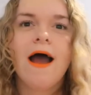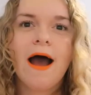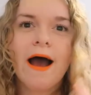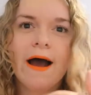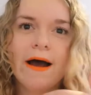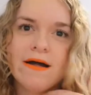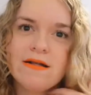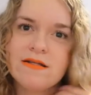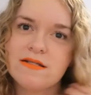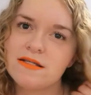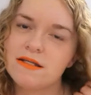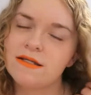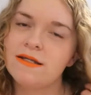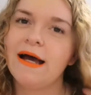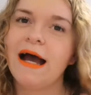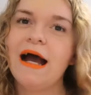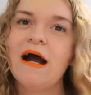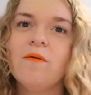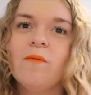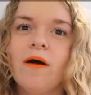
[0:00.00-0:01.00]
And
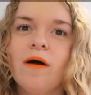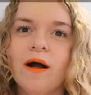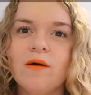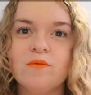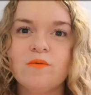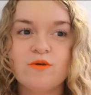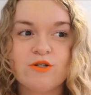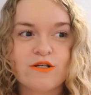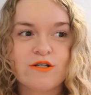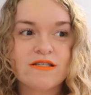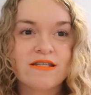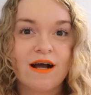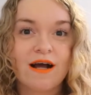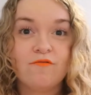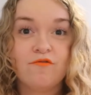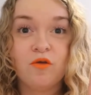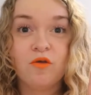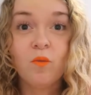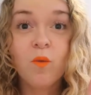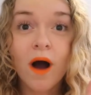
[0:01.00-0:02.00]
now I will just
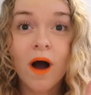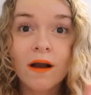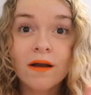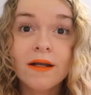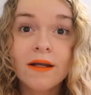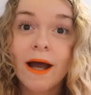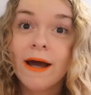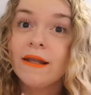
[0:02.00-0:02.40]
have the one,